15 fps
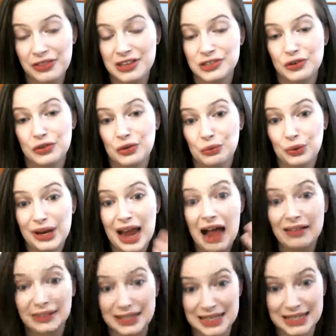These are the
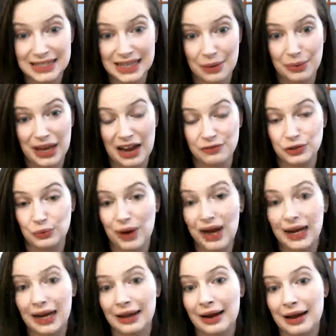realities that we have to
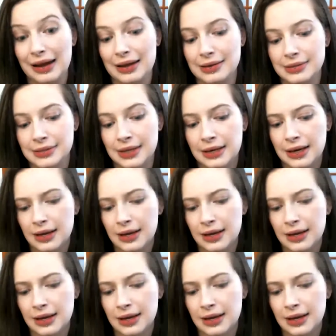recognize.